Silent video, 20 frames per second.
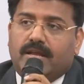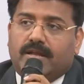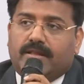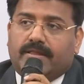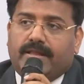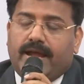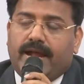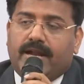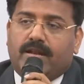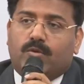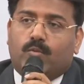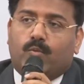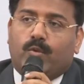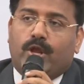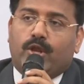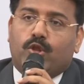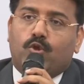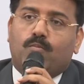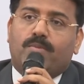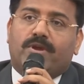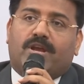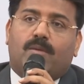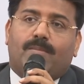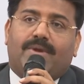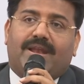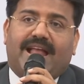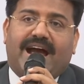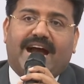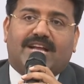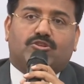that when you become a
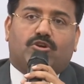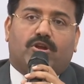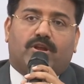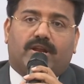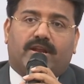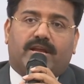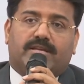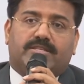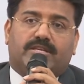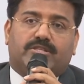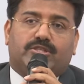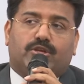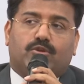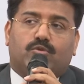large organization